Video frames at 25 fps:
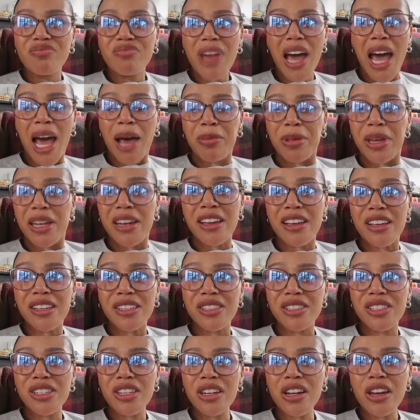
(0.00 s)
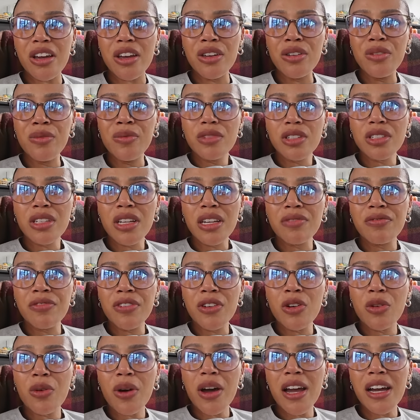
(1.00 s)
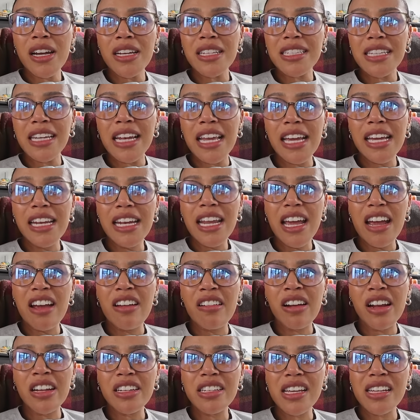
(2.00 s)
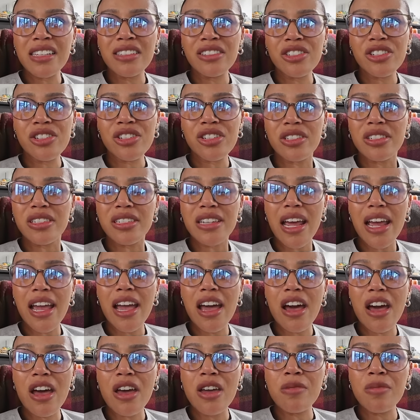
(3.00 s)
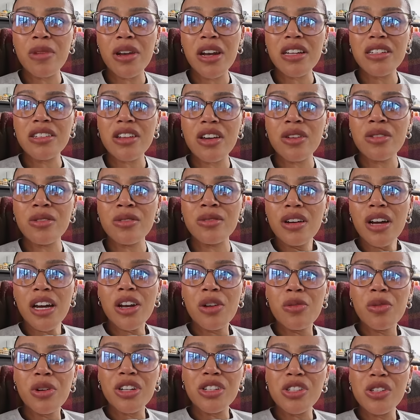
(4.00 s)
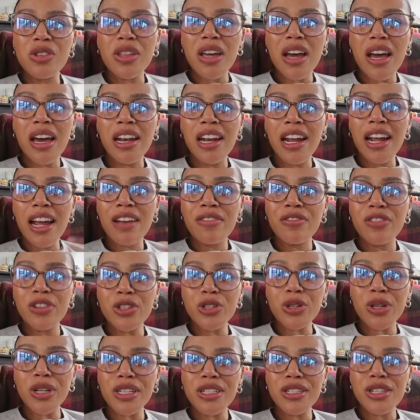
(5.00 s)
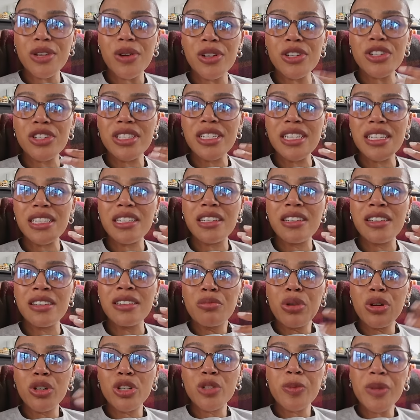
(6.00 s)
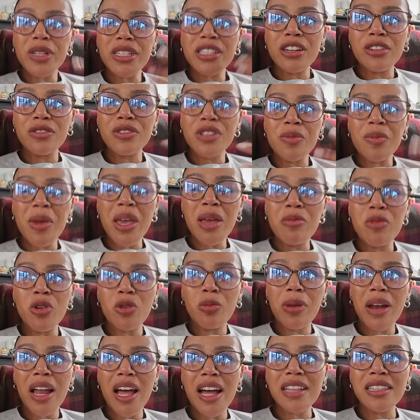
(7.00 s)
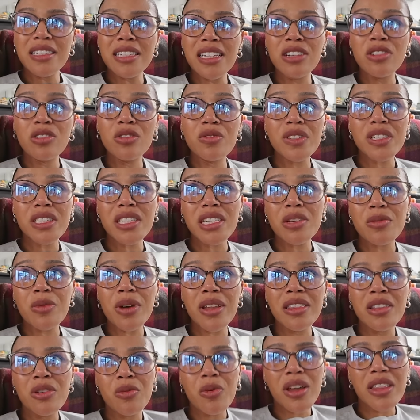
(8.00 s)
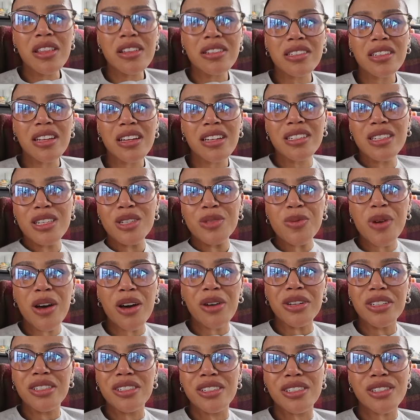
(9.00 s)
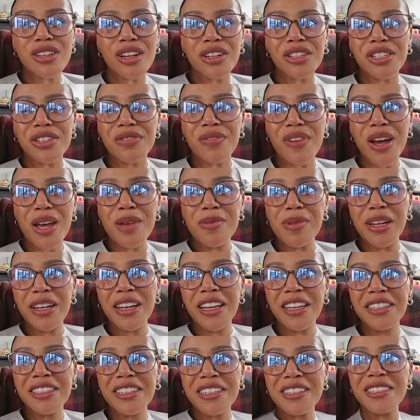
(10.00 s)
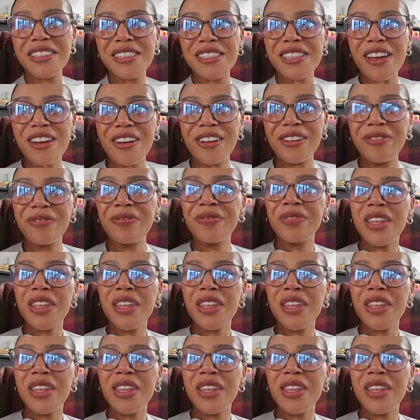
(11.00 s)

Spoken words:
happiness, you know, because I feel quite isolated here and I tend to just stay at home, and I don't want to do that, and I have the choice. So I just need to push myself to make more plans, and obviously when the weather's nice as well, it's such a vibe in London. So